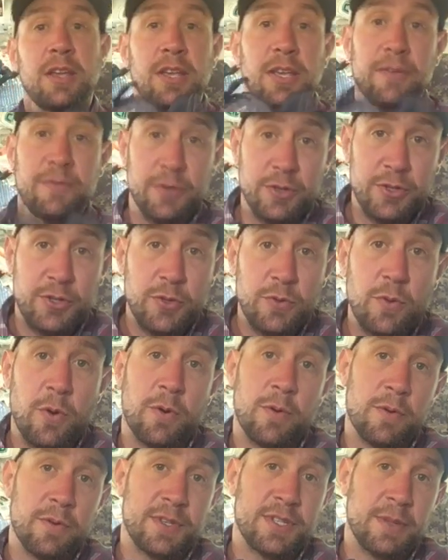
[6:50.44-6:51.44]
If you do
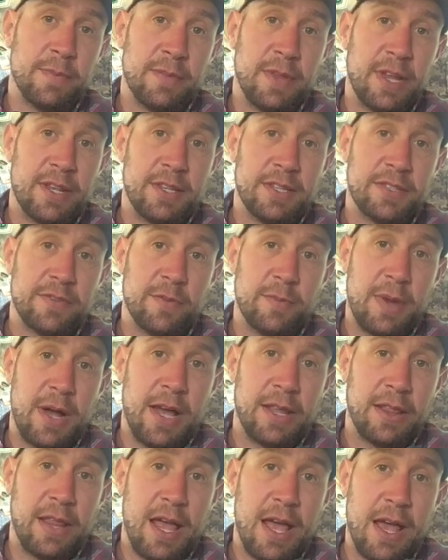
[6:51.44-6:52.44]
order something like this from
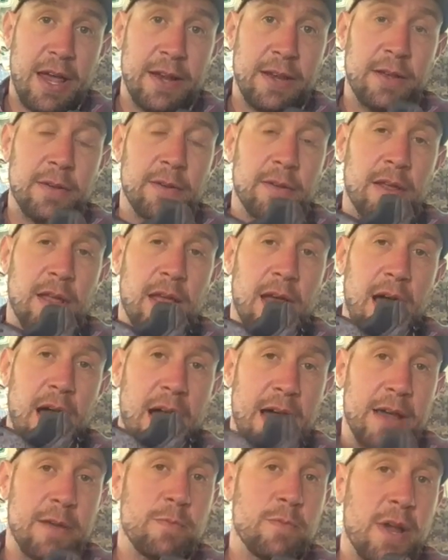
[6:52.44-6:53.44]
online,
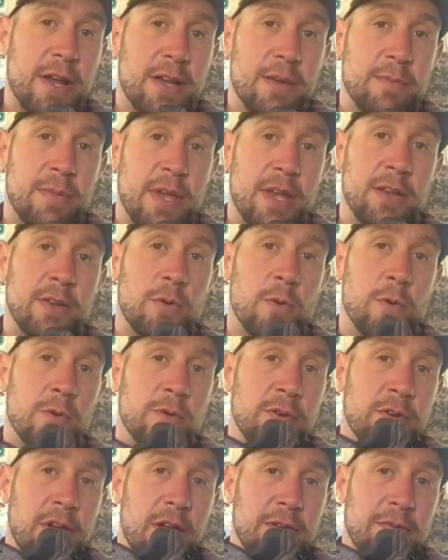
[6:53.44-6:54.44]
I recommend
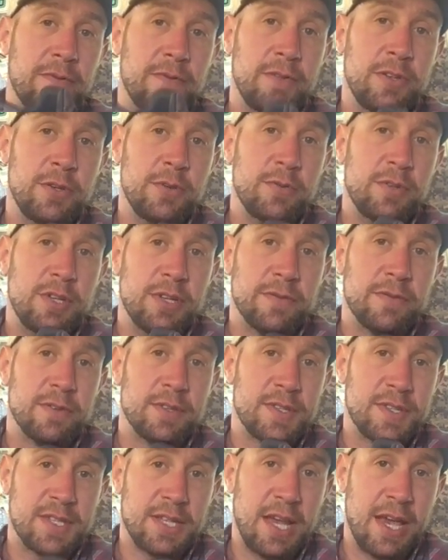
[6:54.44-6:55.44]
ordering a few
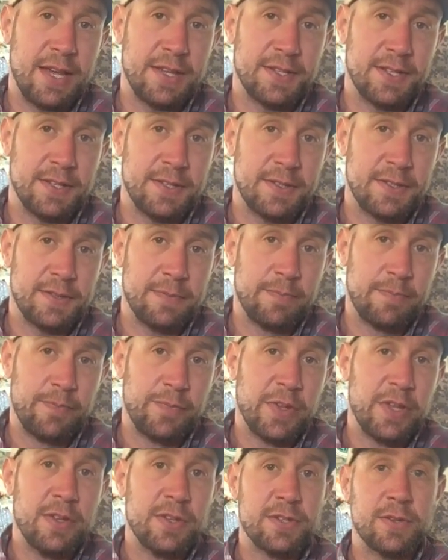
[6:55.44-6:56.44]
different sizes.
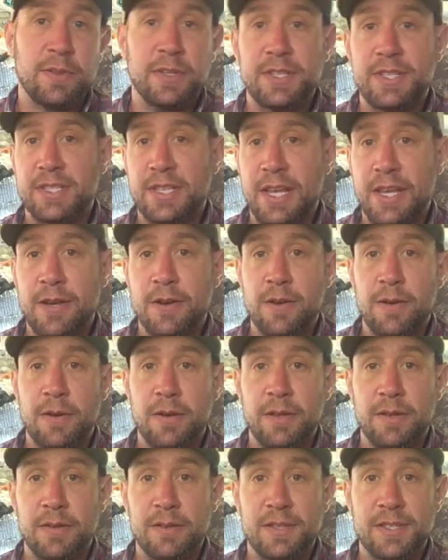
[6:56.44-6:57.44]
So let's say you're
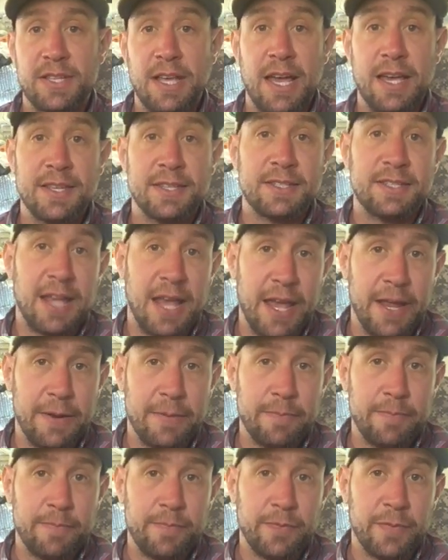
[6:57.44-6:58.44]
a size 10.